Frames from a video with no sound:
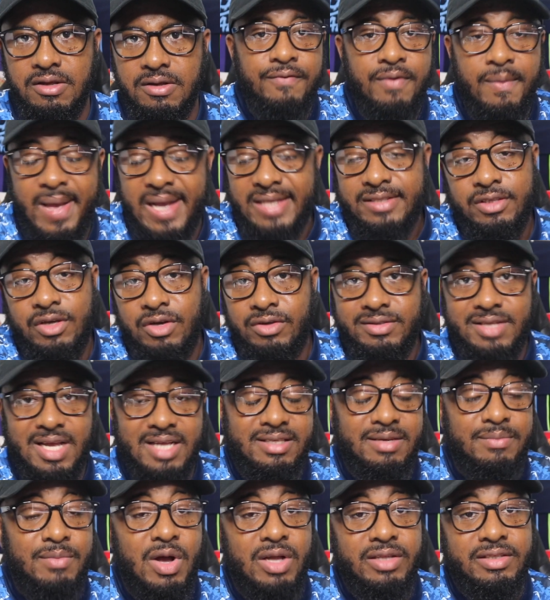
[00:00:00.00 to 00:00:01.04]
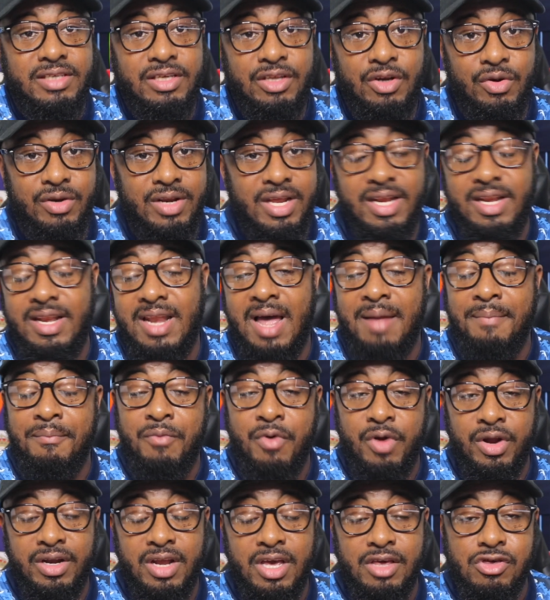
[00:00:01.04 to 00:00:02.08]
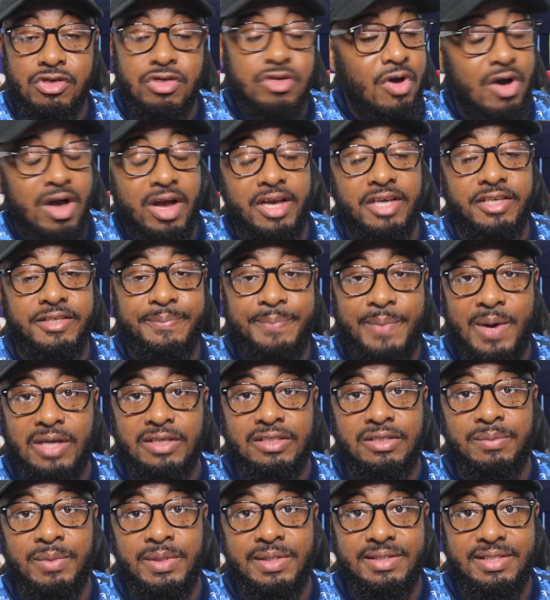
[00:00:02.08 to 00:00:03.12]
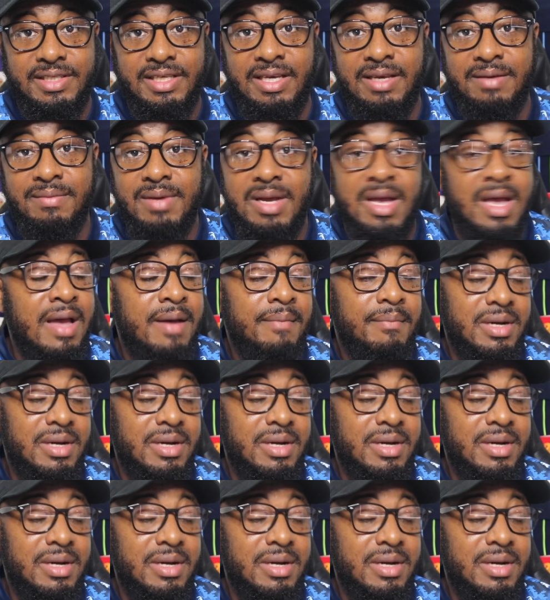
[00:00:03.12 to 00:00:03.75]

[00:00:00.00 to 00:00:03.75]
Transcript: For Mexico, Tata Martino did not bring their strongest possible team,